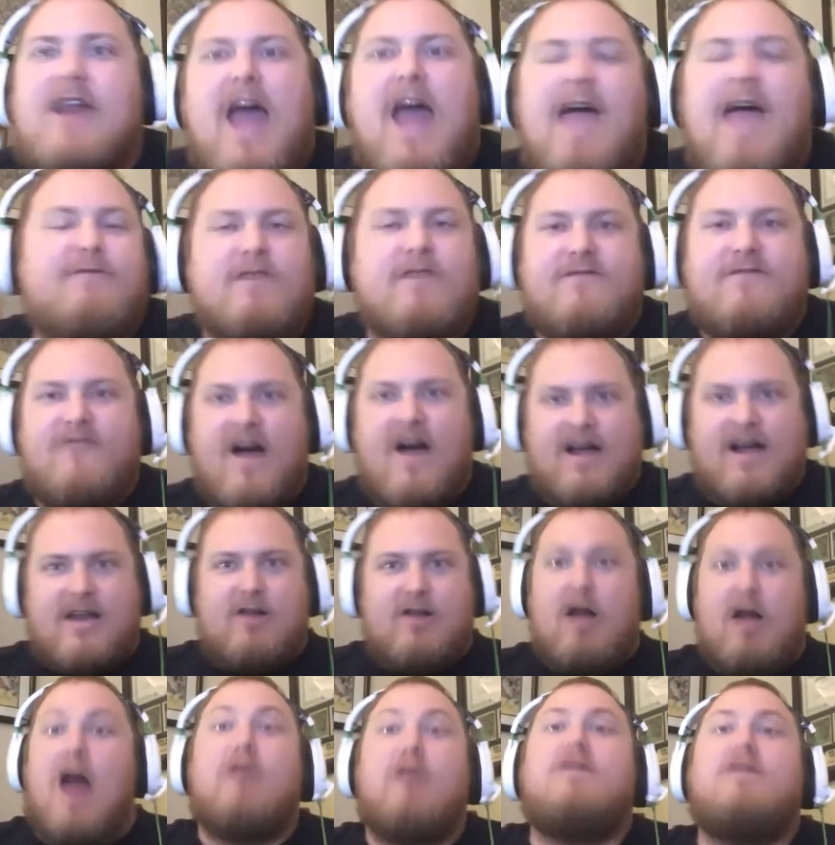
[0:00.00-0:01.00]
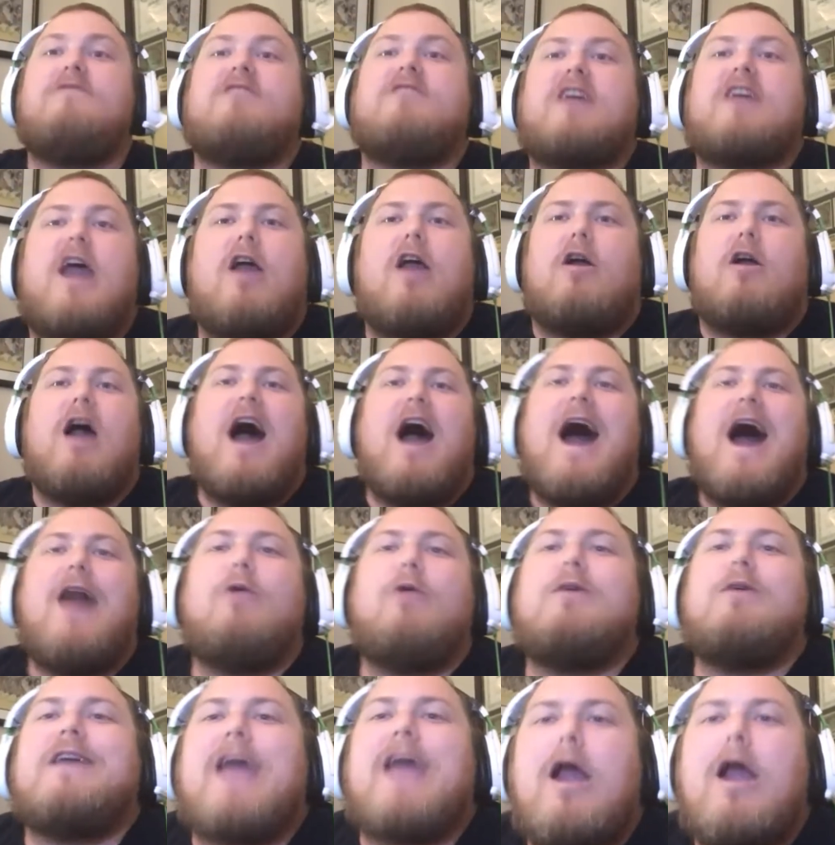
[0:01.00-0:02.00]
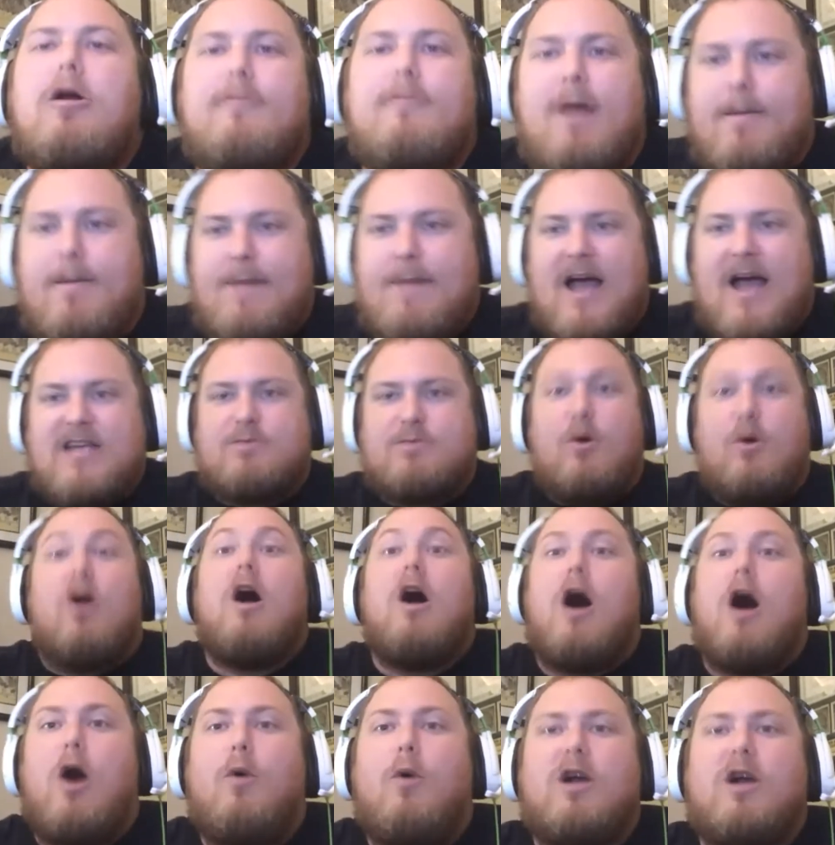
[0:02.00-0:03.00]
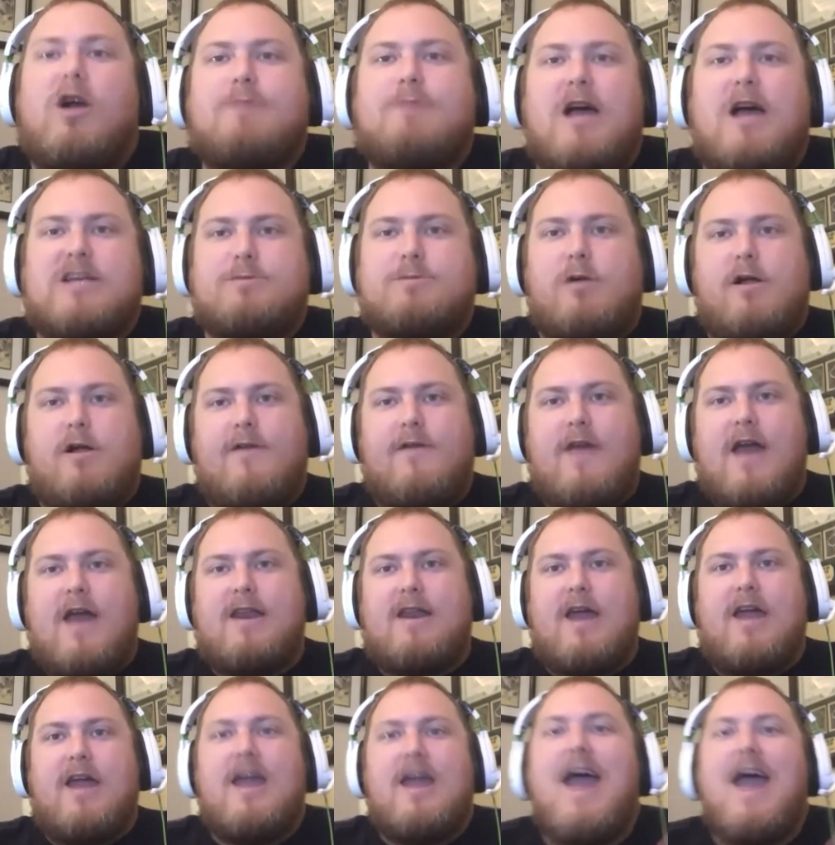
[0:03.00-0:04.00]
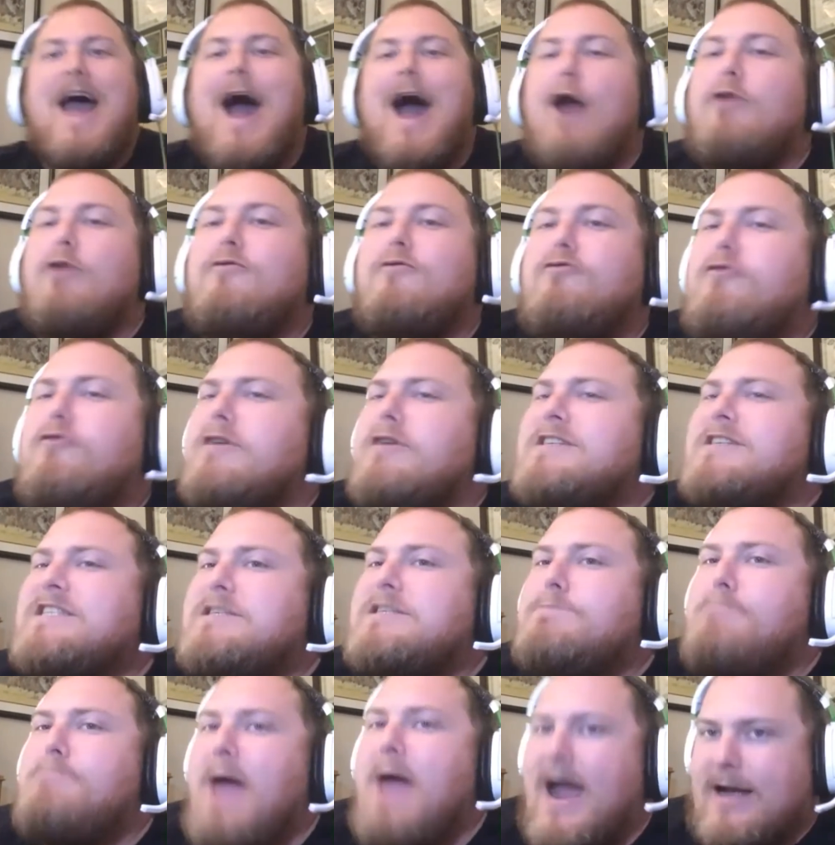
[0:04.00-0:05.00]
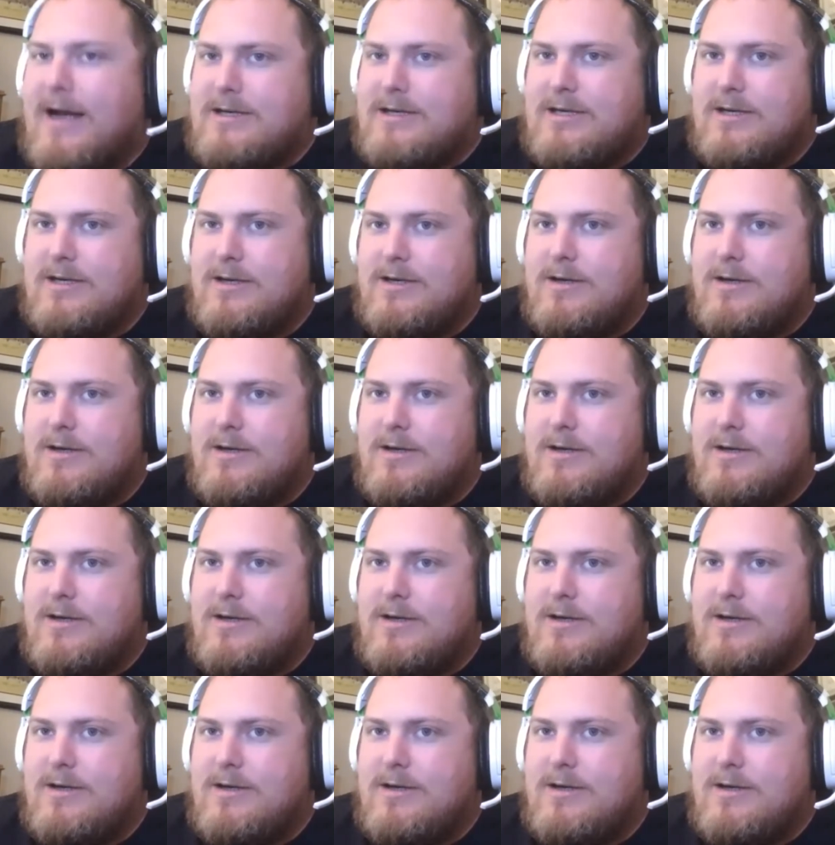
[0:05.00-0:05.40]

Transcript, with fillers: every fucking year. I don't even care. I don't care about basketball. I'll watch basketball on that day out of respect.